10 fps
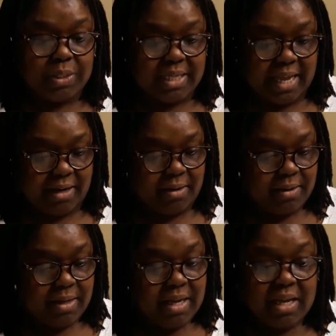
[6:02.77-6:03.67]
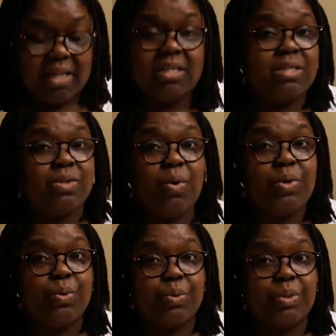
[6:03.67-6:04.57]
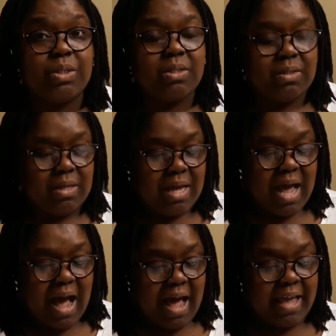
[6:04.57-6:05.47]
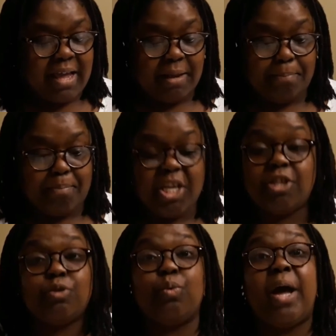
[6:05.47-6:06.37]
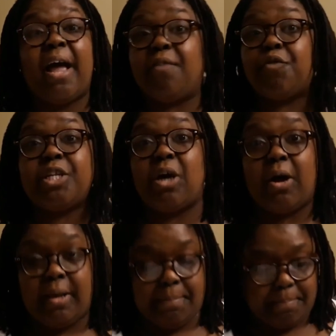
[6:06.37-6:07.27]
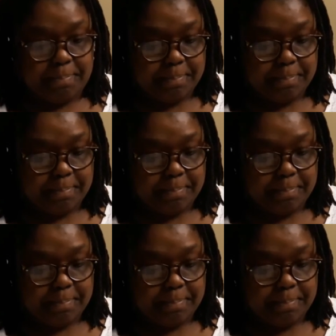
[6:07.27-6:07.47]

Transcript: said, It is no use. I can beat you every time.